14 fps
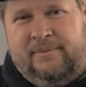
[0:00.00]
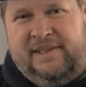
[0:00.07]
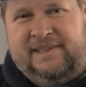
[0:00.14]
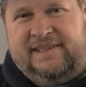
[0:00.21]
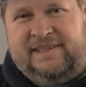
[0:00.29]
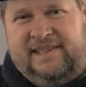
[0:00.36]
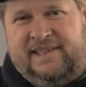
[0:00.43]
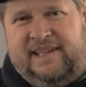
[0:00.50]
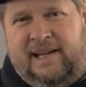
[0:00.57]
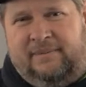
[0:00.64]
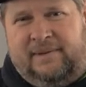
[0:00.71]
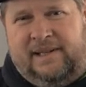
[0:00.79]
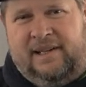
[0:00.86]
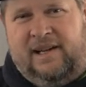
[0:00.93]
This is the
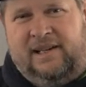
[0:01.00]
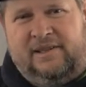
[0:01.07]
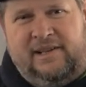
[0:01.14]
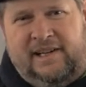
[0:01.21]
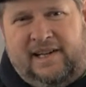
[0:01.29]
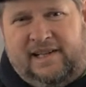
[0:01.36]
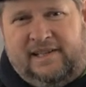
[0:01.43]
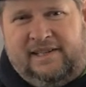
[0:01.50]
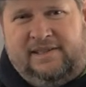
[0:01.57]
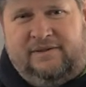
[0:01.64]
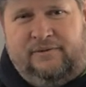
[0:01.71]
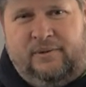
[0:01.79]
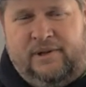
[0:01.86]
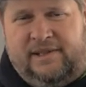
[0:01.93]
time that God created
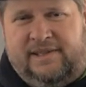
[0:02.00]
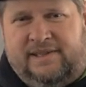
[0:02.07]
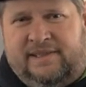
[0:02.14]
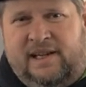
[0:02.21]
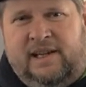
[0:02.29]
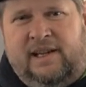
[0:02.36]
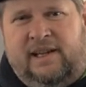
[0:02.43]
us for because